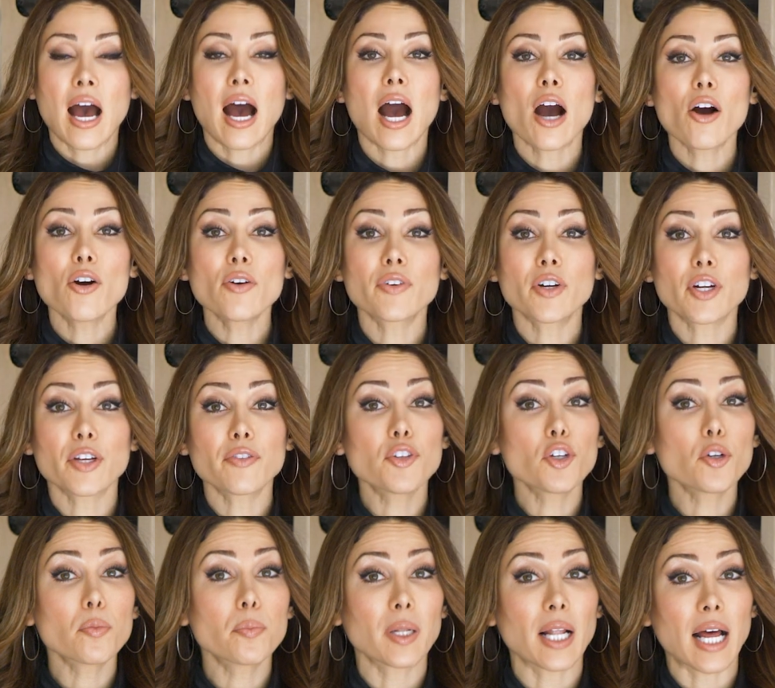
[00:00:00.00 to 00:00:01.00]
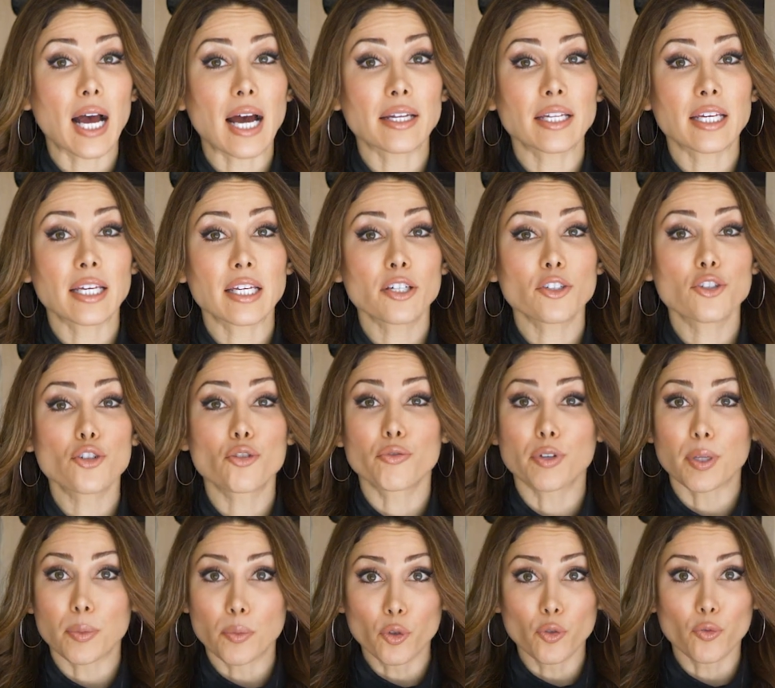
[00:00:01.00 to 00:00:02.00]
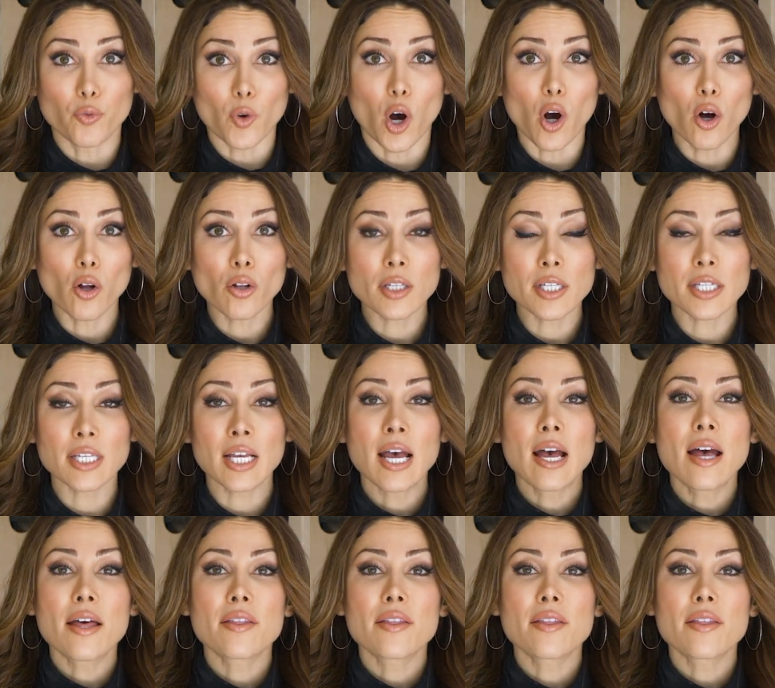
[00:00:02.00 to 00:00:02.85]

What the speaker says: However, if you're planning to remove walls,